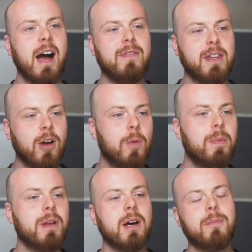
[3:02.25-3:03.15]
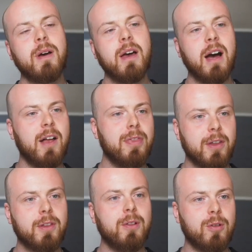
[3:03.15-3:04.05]
and then open up
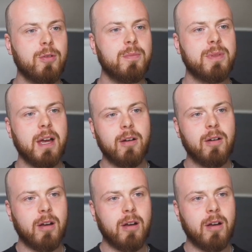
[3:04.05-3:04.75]
another loop that